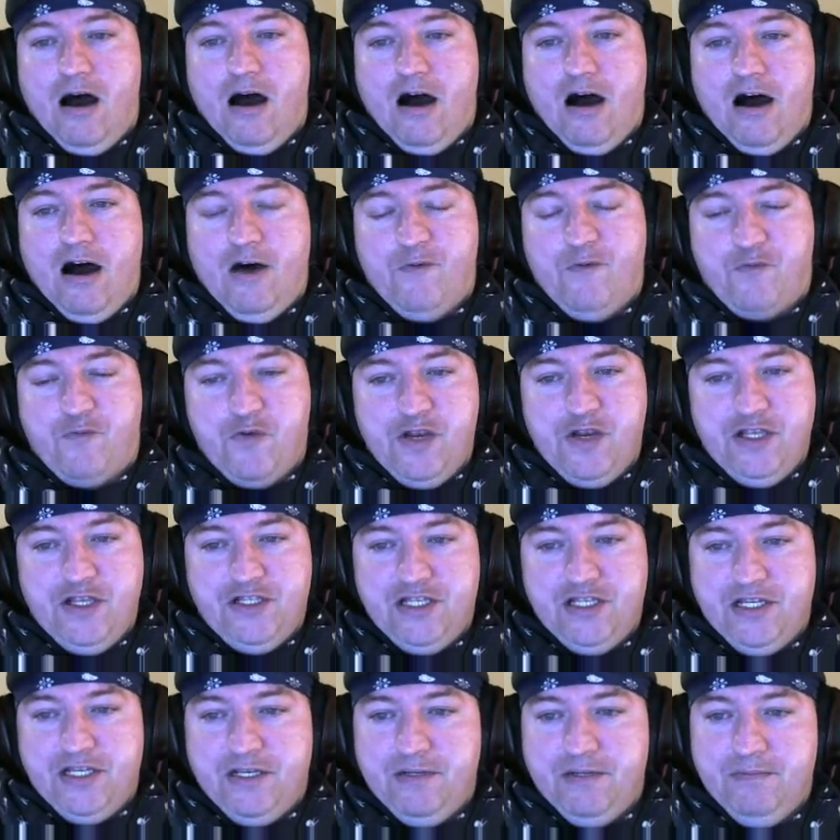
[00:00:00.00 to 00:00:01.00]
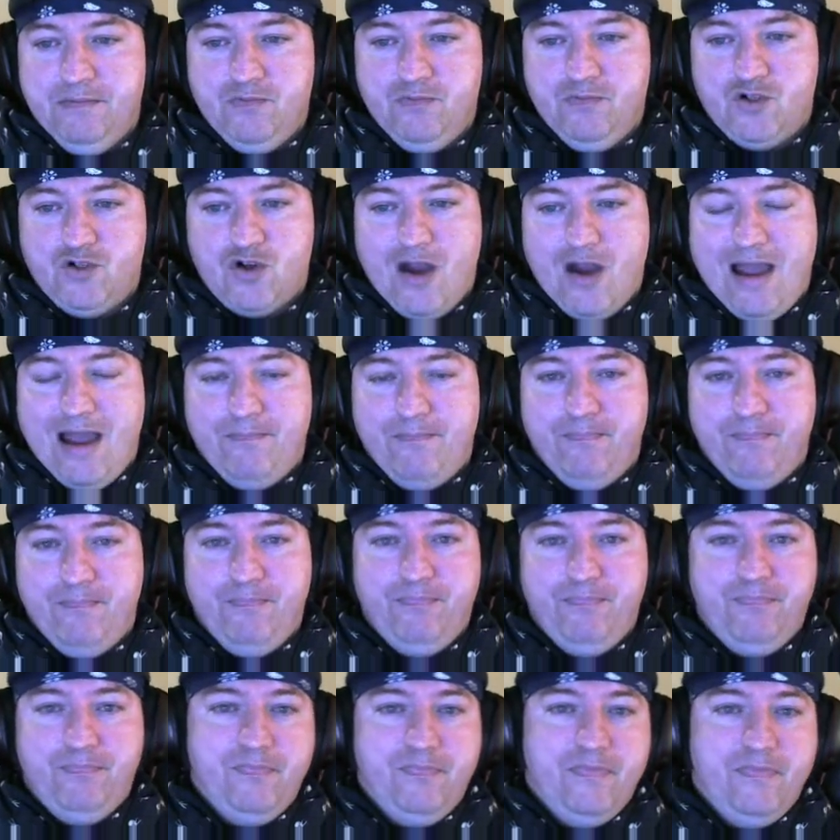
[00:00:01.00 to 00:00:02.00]
Freezing trap,
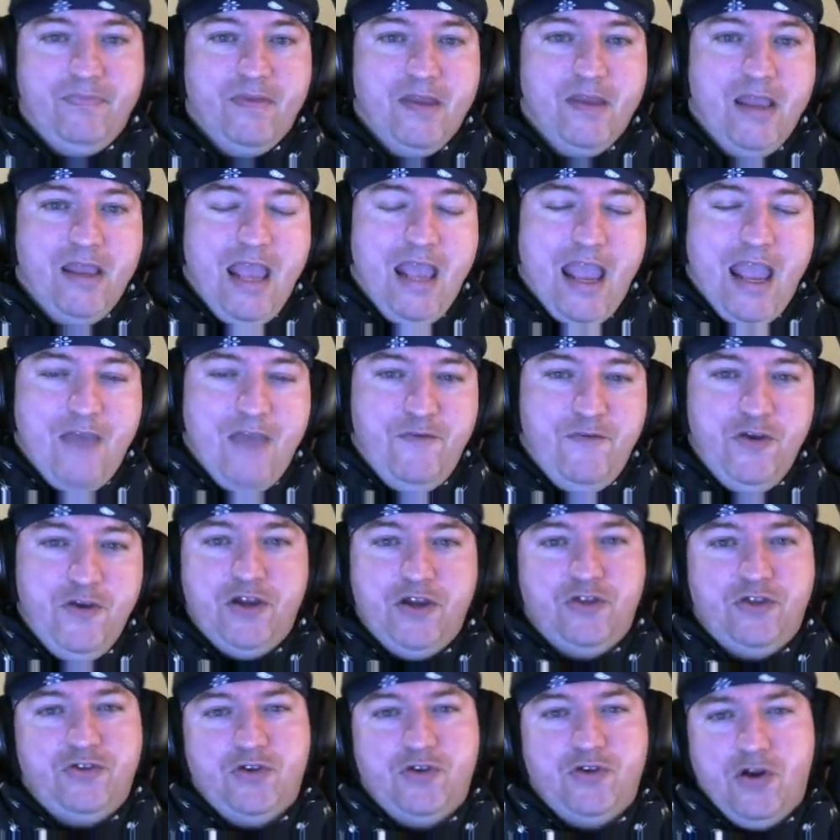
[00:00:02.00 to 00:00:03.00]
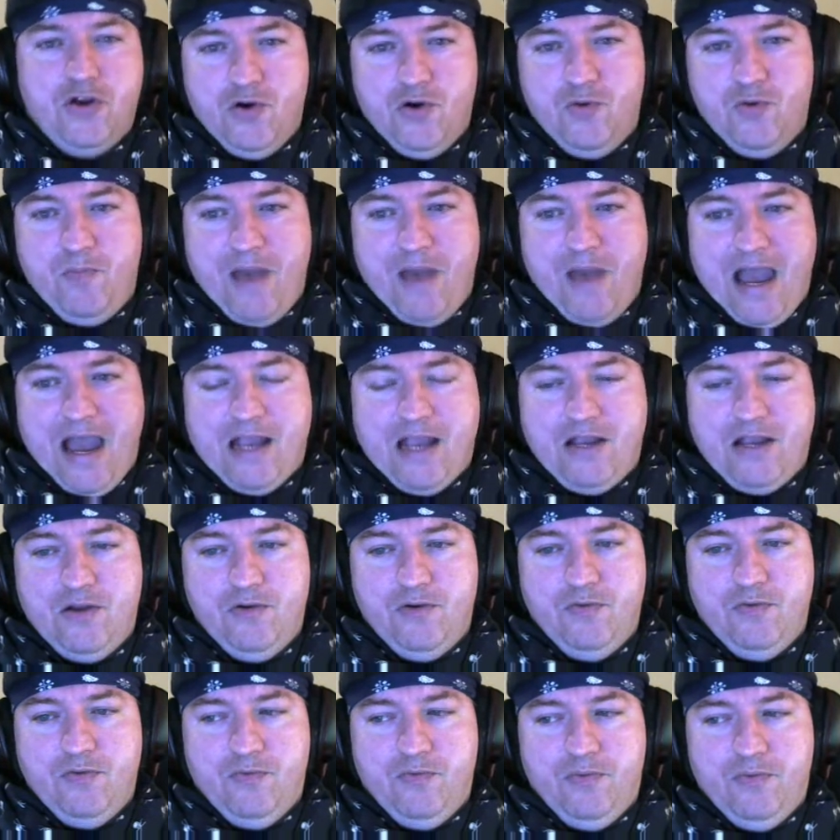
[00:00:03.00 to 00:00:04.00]
if you could throw back
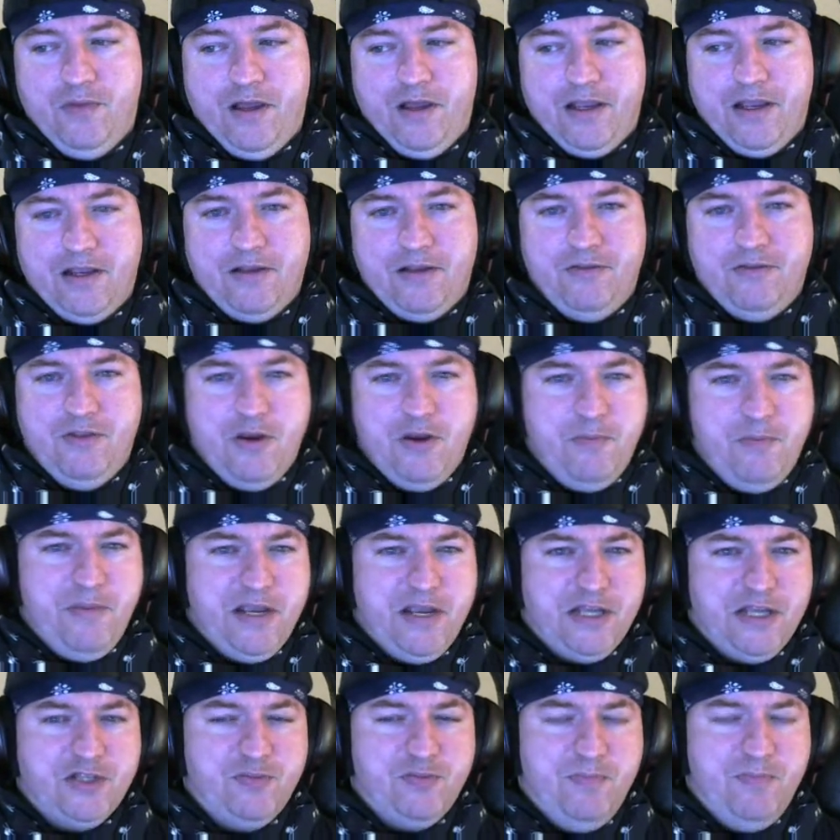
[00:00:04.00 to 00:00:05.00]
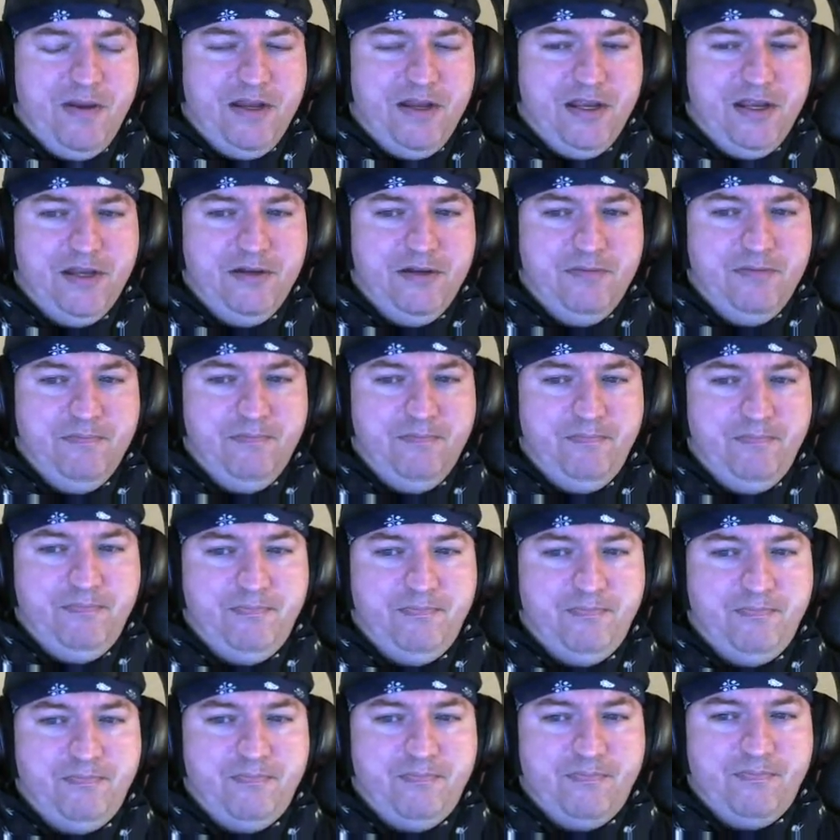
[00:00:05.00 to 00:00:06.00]
like their biggest minion
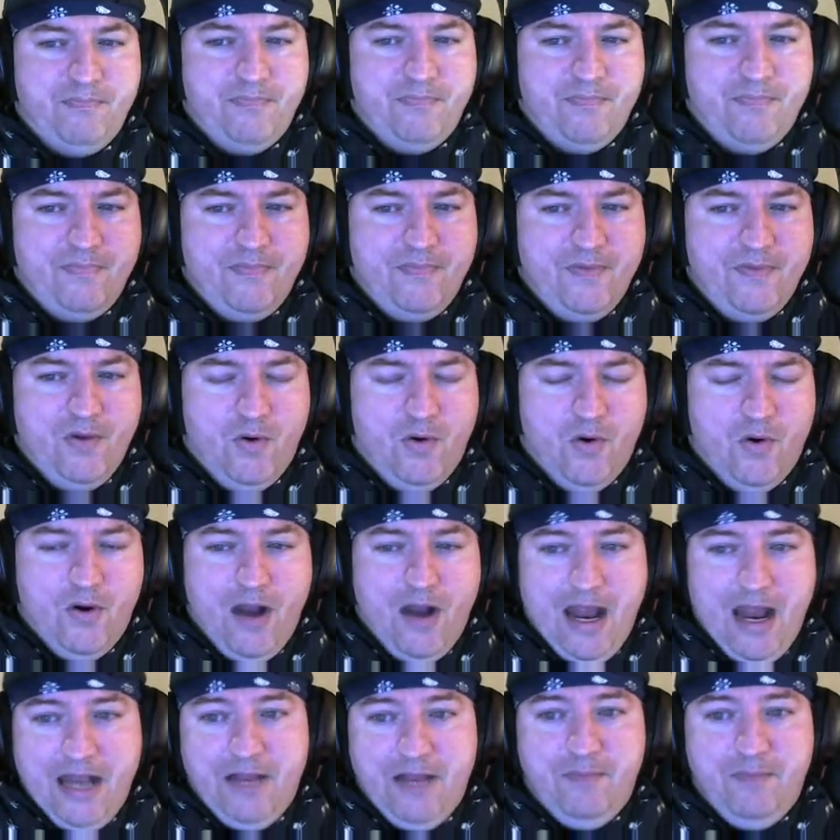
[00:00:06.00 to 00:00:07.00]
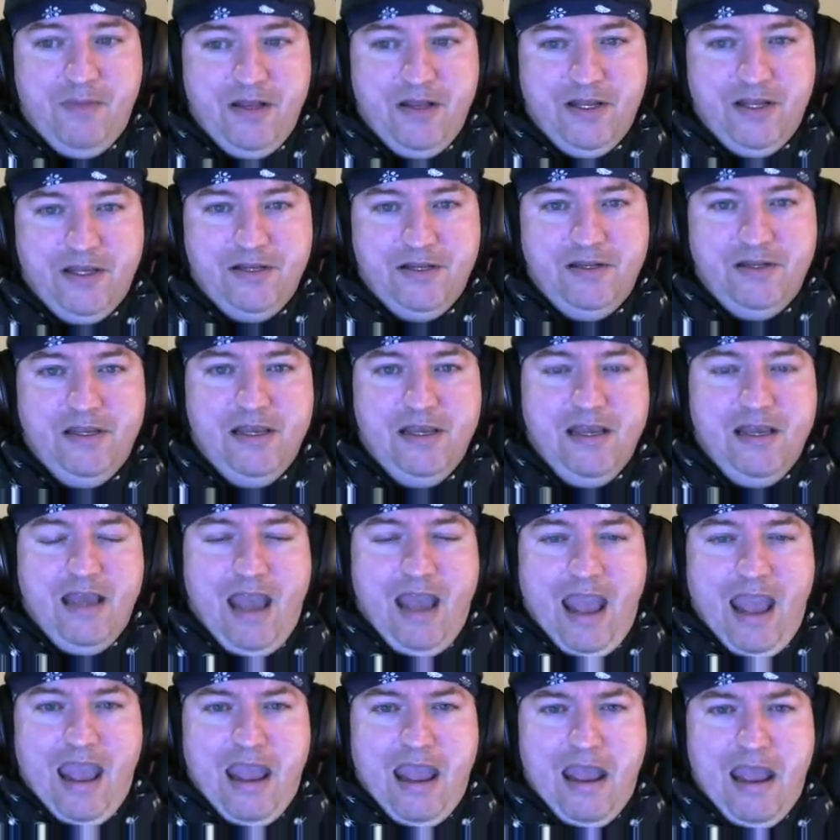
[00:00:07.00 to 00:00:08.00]
or any minion
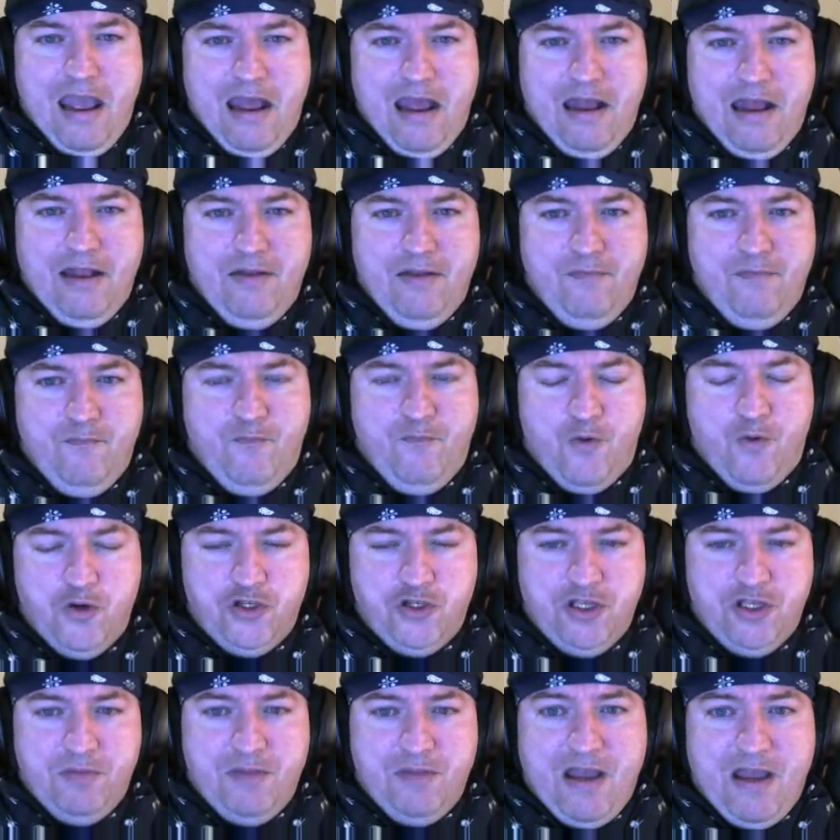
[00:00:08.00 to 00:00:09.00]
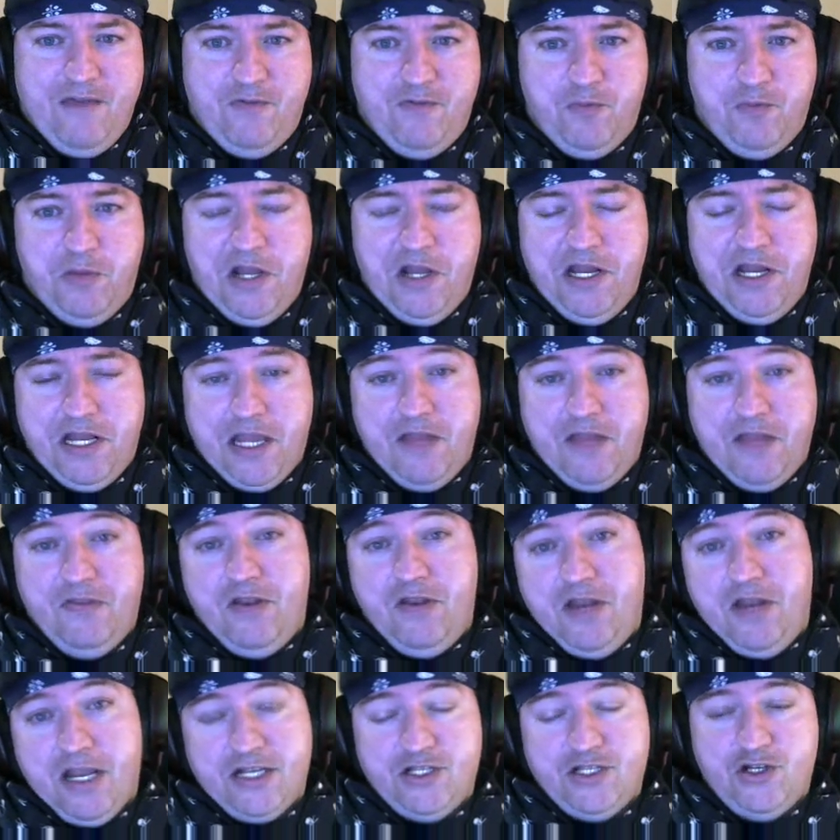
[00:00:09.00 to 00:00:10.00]
and force them to have to play it again the
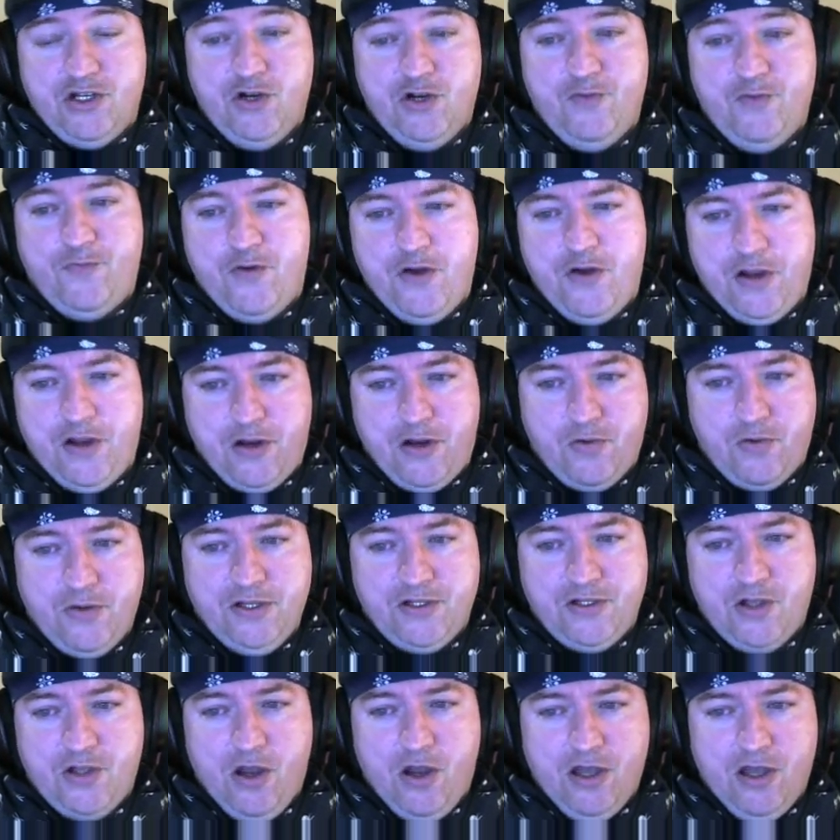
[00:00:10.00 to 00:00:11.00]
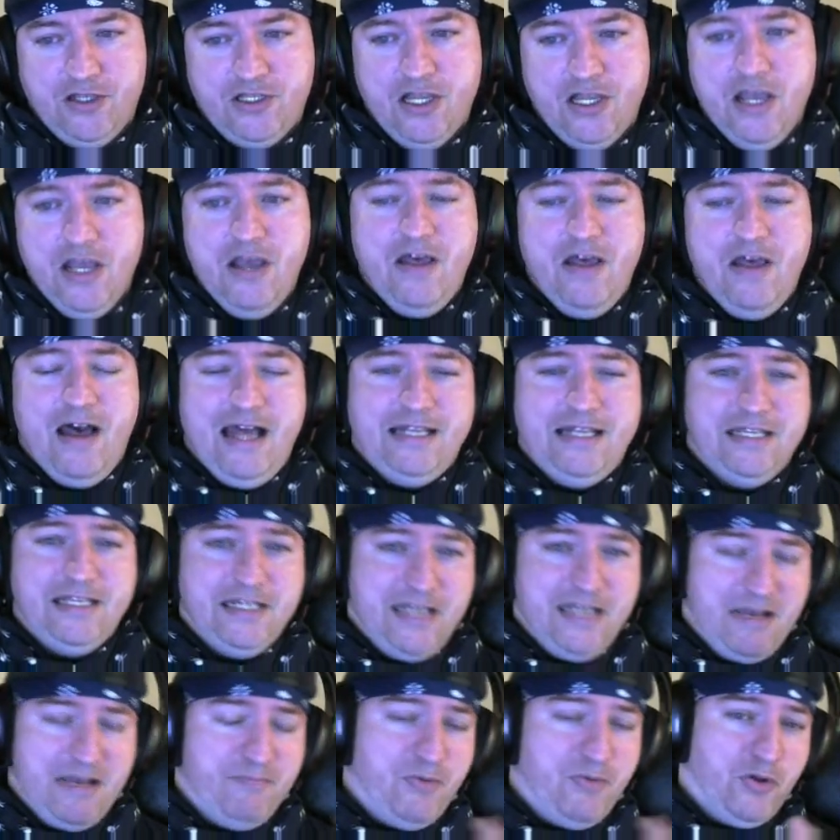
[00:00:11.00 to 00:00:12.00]
next turn for an increased cost, that's a
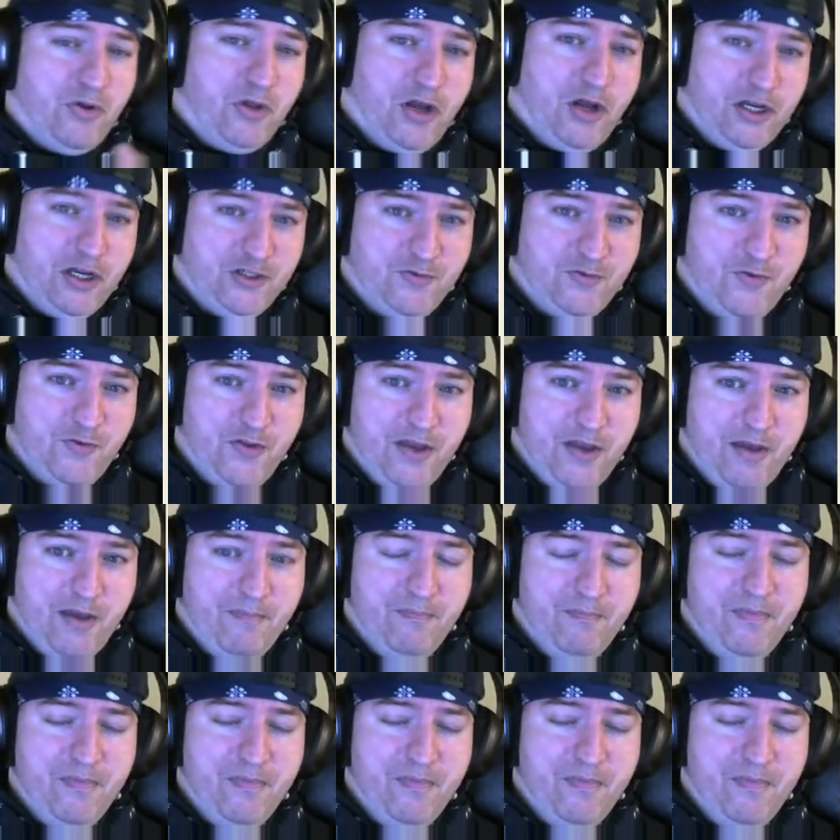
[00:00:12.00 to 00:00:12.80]
tempo loss for them